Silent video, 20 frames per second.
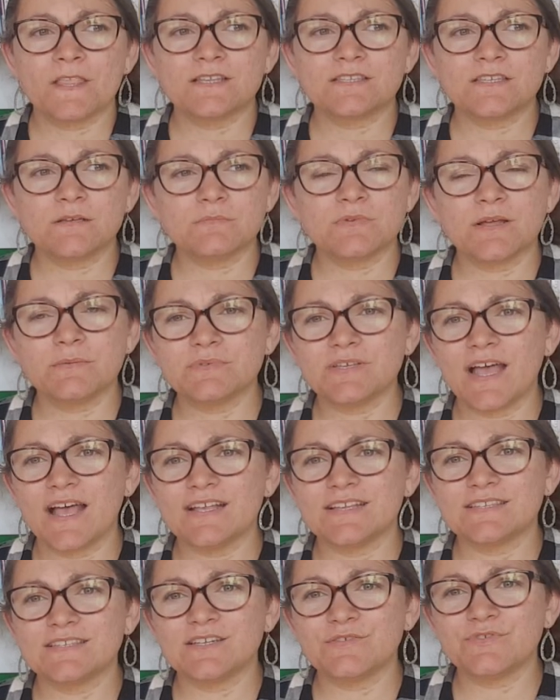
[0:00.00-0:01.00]
Sometimes it
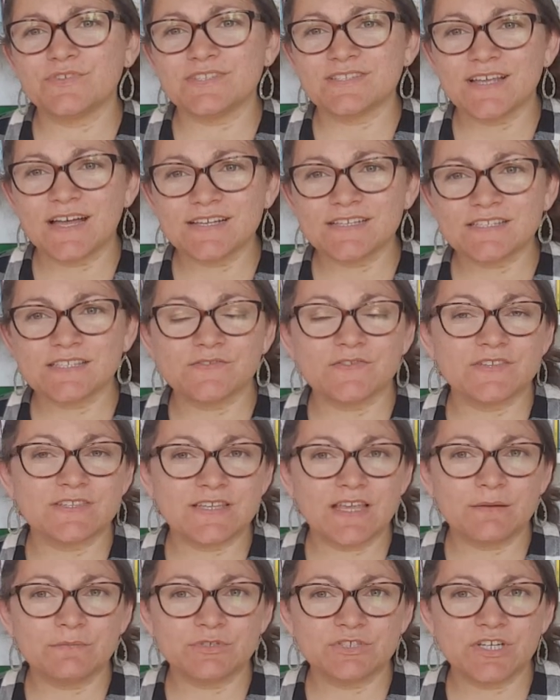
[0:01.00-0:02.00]
has different sizes of the
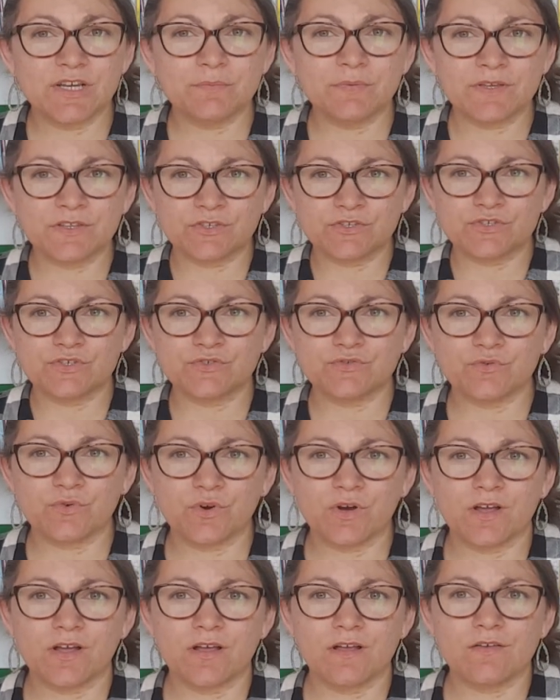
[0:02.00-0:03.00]
same shape, like there's a
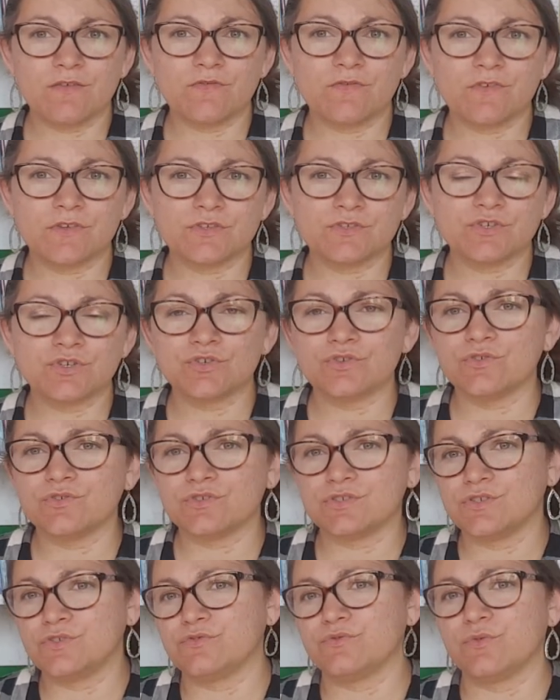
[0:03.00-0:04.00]
drawer of
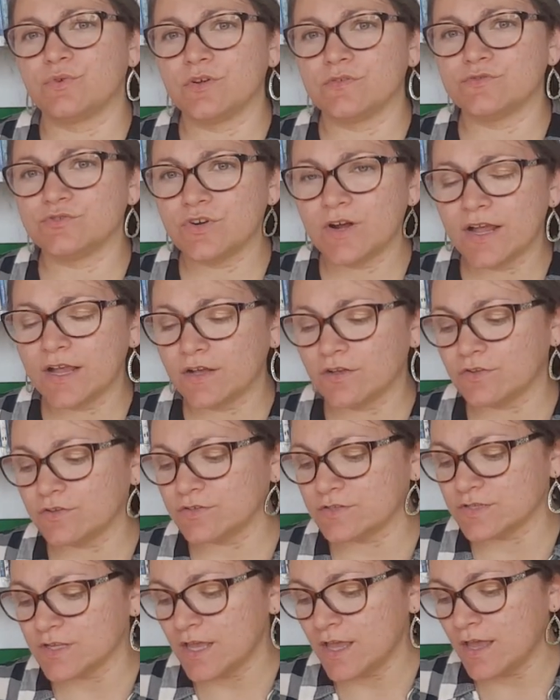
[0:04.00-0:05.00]
circles and a drawer of
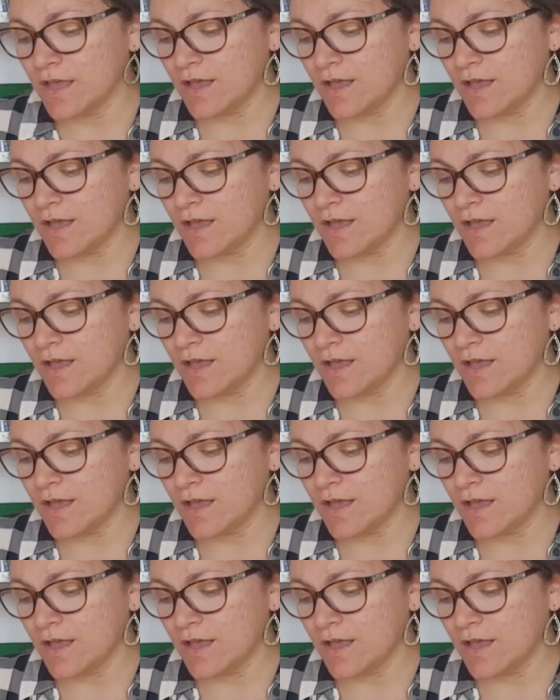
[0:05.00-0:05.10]
triangles.